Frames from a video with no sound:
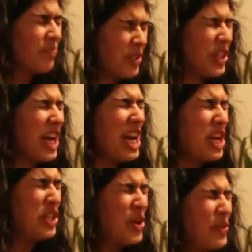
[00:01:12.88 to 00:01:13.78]
Gin
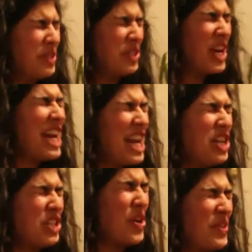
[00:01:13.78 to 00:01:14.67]
and juice, gin
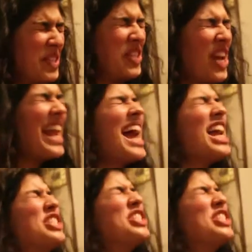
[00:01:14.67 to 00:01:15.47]
and juice, gin and